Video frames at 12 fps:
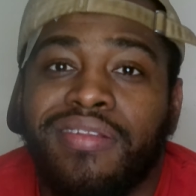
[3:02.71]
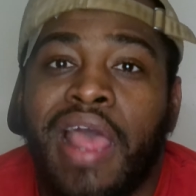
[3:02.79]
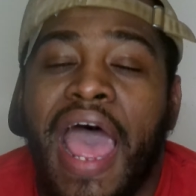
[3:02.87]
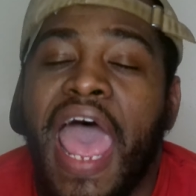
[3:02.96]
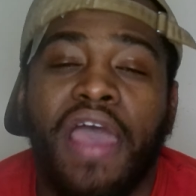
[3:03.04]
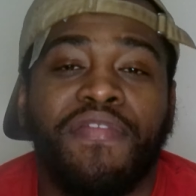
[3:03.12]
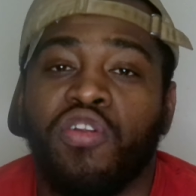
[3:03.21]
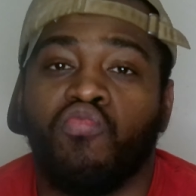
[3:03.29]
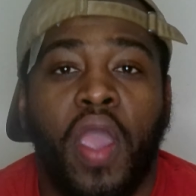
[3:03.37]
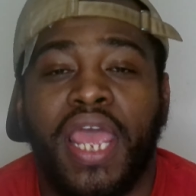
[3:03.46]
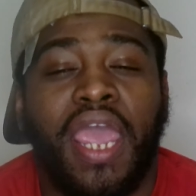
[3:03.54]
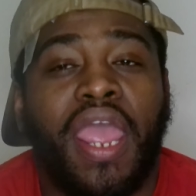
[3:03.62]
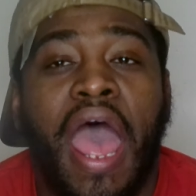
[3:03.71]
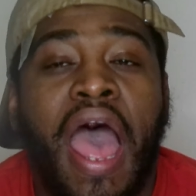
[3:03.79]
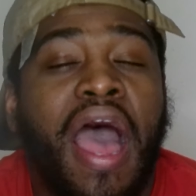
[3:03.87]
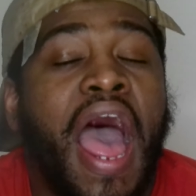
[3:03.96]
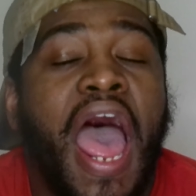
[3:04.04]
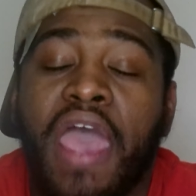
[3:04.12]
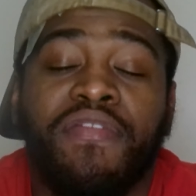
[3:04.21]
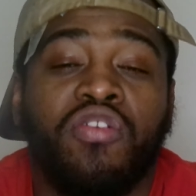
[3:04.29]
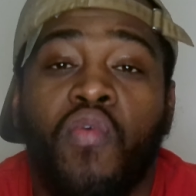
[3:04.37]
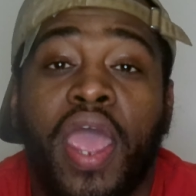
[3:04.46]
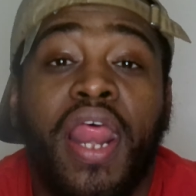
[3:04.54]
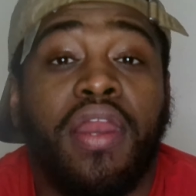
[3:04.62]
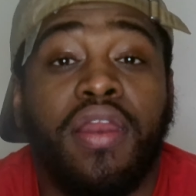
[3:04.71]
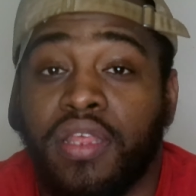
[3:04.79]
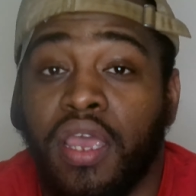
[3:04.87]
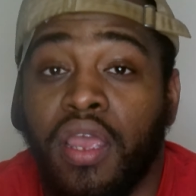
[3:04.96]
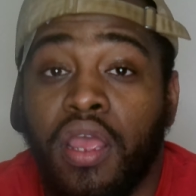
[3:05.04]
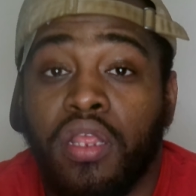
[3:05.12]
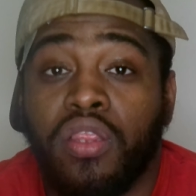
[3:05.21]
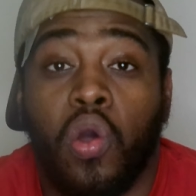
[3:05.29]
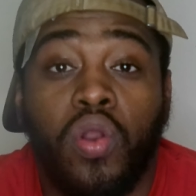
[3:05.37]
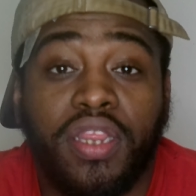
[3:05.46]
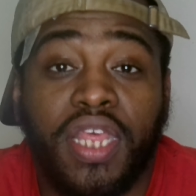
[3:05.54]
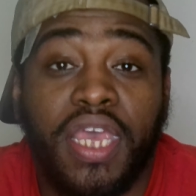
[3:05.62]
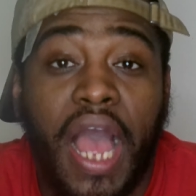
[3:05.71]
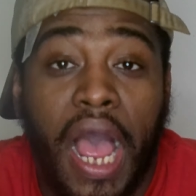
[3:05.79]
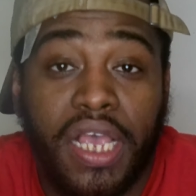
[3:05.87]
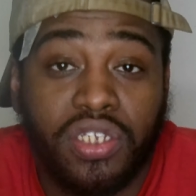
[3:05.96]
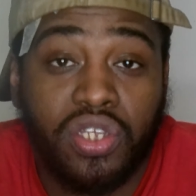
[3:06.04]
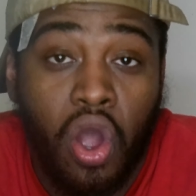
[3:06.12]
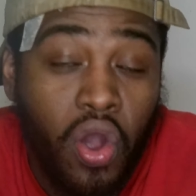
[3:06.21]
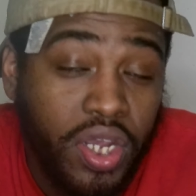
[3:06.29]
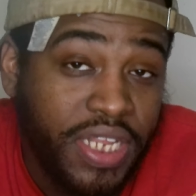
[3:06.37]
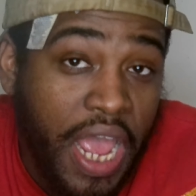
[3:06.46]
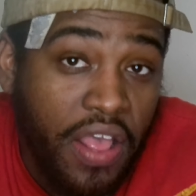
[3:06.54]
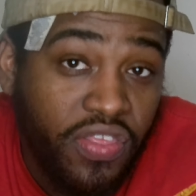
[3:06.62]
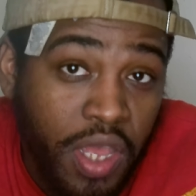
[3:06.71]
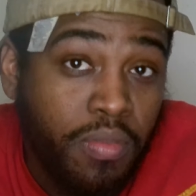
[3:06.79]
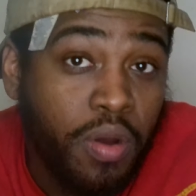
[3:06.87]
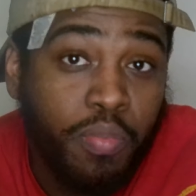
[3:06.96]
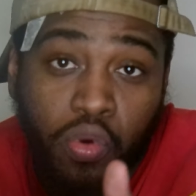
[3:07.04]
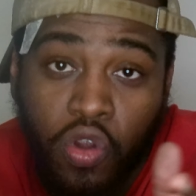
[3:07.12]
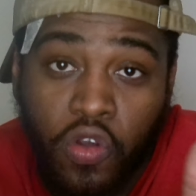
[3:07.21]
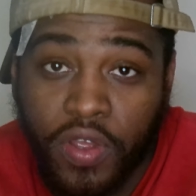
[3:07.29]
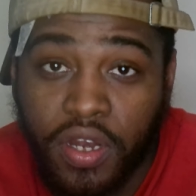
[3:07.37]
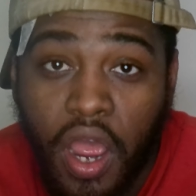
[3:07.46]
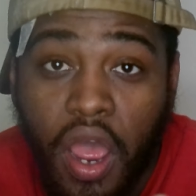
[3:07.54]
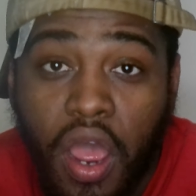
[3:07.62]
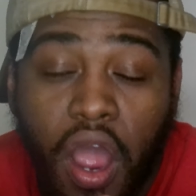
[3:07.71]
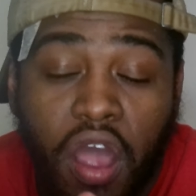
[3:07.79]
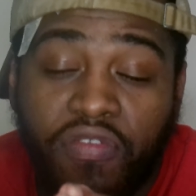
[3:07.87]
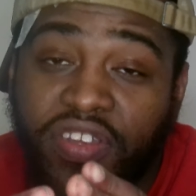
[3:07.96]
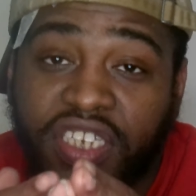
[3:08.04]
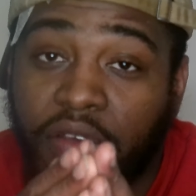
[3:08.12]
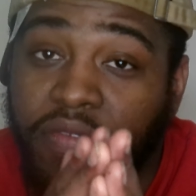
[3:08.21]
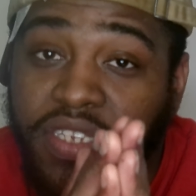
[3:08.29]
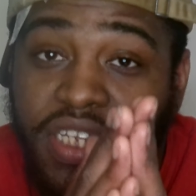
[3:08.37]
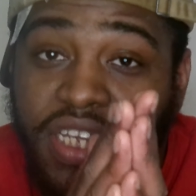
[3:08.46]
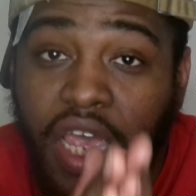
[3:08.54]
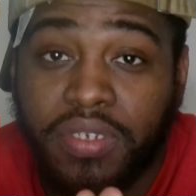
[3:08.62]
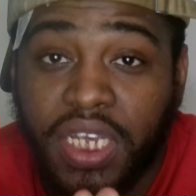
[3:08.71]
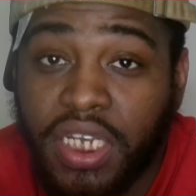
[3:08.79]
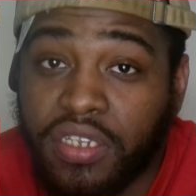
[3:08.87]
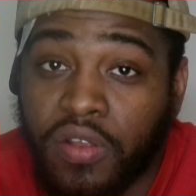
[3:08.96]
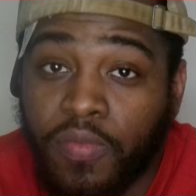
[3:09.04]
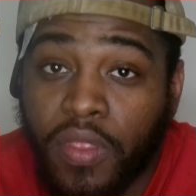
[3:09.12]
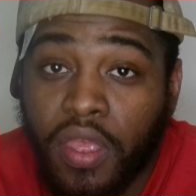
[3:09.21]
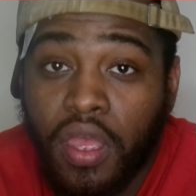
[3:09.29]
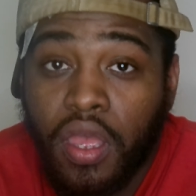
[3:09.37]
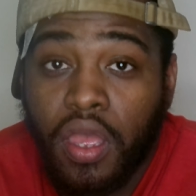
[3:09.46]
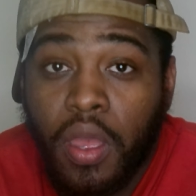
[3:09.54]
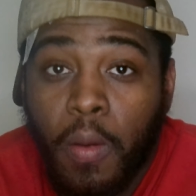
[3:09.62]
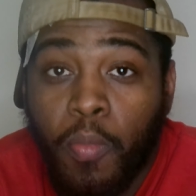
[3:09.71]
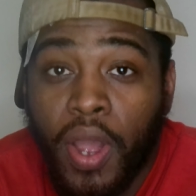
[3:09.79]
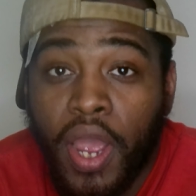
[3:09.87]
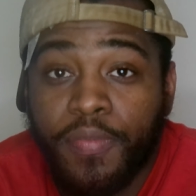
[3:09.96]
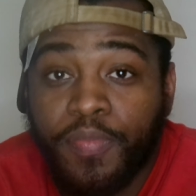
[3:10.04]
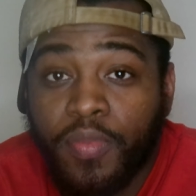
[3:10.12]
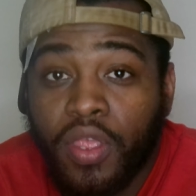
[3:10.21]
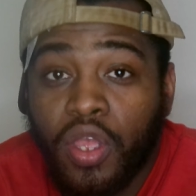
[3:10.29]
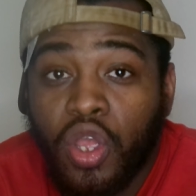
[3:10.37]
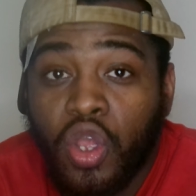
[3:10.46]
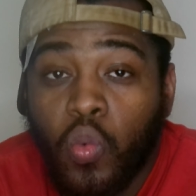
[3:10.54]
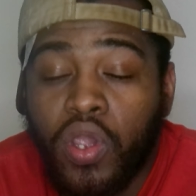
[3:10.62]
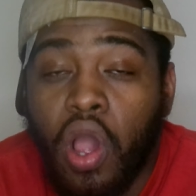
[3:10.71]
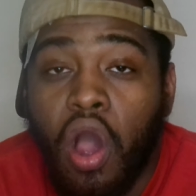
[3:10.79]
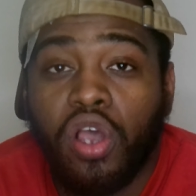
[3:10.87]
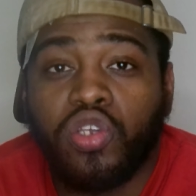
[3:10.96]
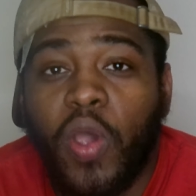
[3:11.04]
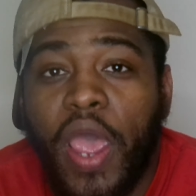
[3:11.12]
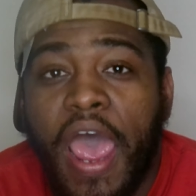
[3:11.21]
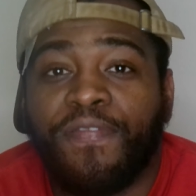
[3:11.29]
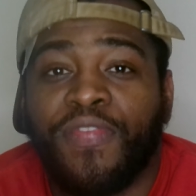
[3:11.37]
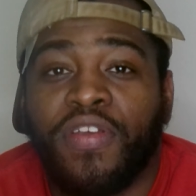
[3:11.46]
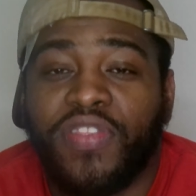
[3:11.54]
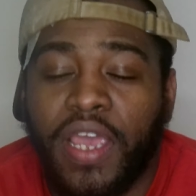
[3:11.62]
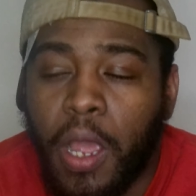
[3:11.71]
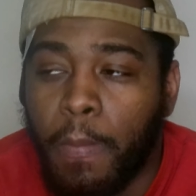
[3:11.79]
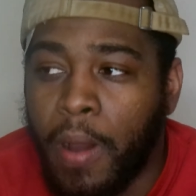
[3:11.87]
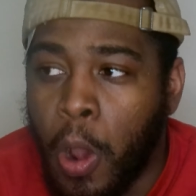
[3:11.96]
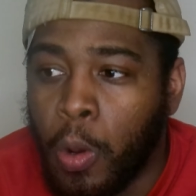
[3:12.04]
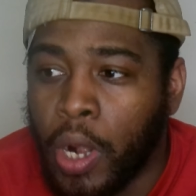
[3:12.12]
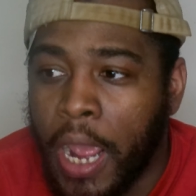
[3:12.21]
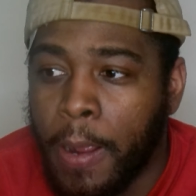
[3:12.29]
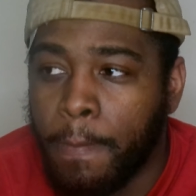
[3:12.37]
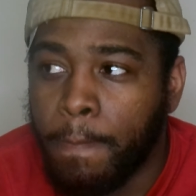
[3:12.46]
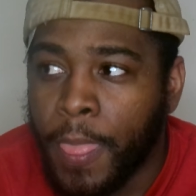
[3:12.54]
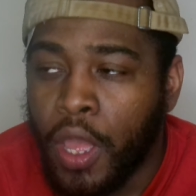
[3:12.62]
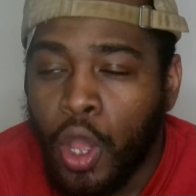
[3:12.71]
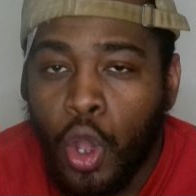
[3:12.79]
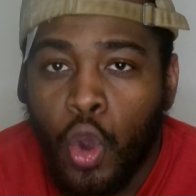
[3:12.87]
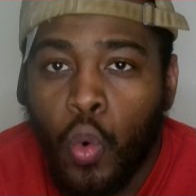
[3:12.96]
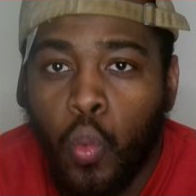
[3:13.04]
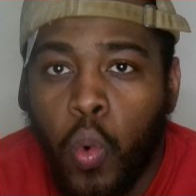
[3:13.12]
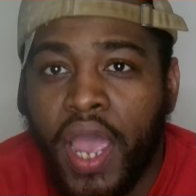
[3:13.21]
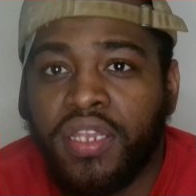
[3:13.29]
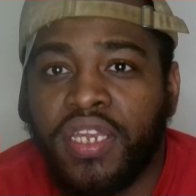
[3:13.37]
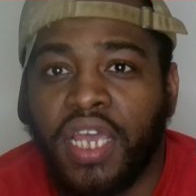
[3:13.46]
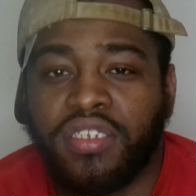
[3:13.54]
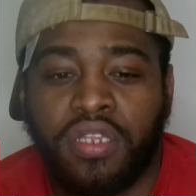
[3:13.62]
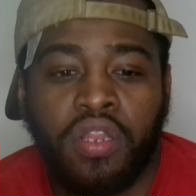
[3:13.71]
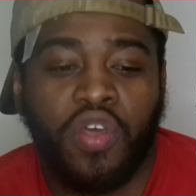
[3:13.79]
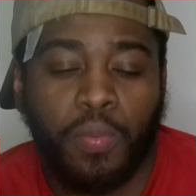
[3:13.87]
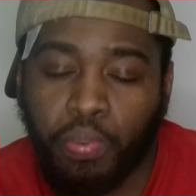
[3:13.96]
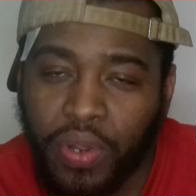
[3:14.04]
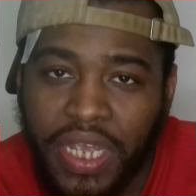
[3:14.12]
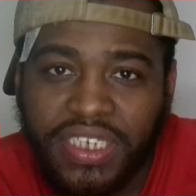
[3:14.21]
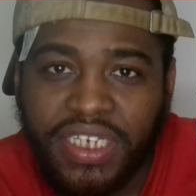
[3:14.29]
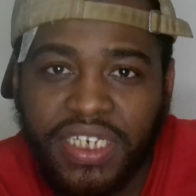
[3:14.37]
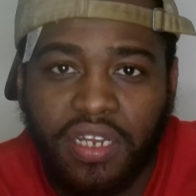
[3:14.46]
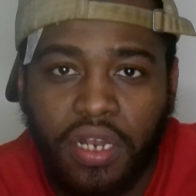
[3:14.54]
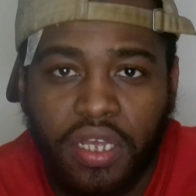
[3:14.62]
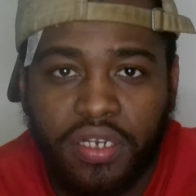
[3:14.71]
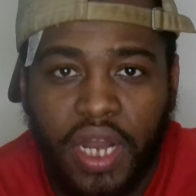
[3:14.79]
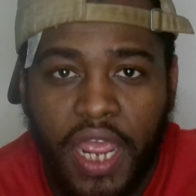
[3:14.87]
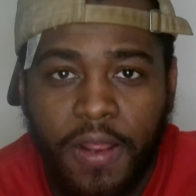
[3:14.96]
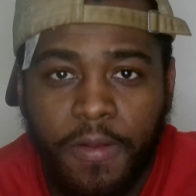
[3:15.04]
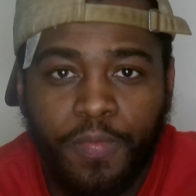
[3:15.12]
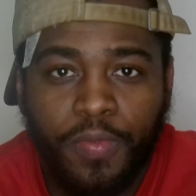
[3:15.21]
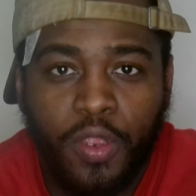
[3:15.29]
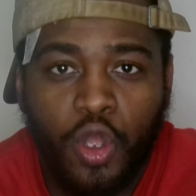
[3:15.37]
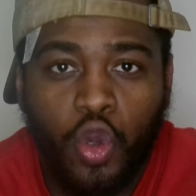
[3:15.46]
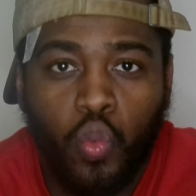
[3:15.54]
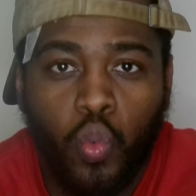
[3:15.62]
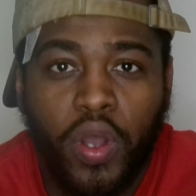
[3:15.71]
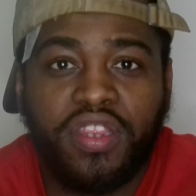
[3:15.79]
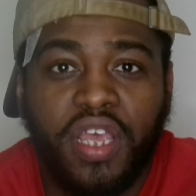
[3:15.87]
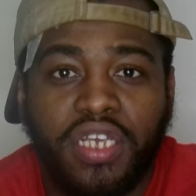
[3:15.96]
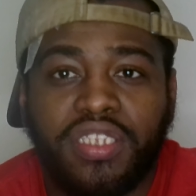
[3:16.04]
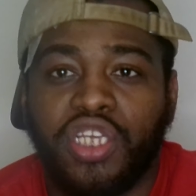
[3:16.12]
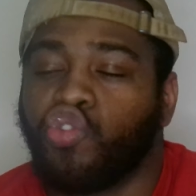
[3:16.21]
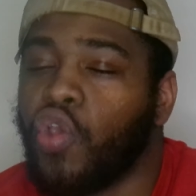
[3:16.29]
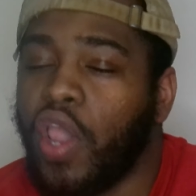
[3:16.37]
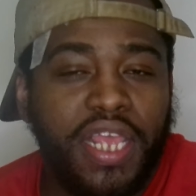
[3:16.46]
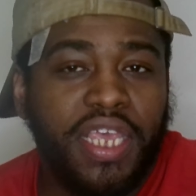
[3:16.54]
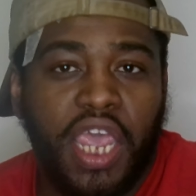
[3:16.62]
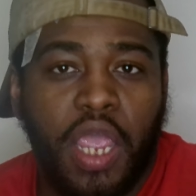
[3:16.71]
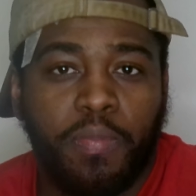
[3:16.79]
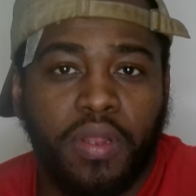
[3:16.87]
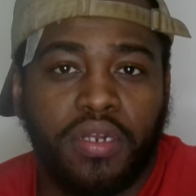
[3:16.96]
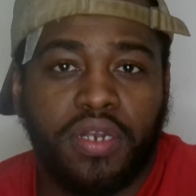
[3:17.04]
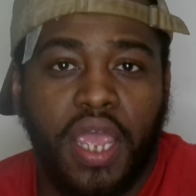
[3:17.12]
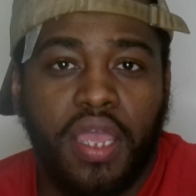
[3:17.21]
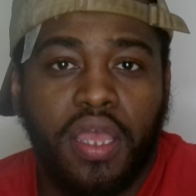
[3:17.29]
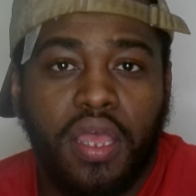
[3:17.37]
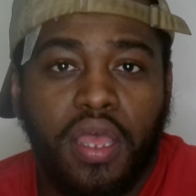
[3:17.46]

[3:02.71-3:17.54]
I haven't read I haven't read anything. The only thing I saw is that them approving of the 17 game season. But we also have to think about like what does the preseason look like? What does the training camp look like?